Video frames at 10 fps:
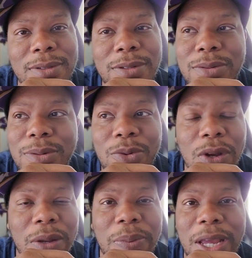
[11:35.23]
Do some
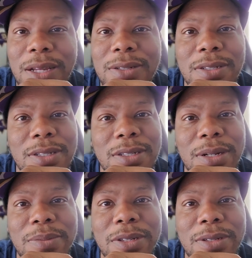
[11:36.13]
quick passes or
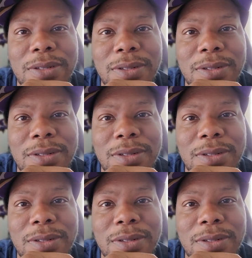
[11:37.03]
something.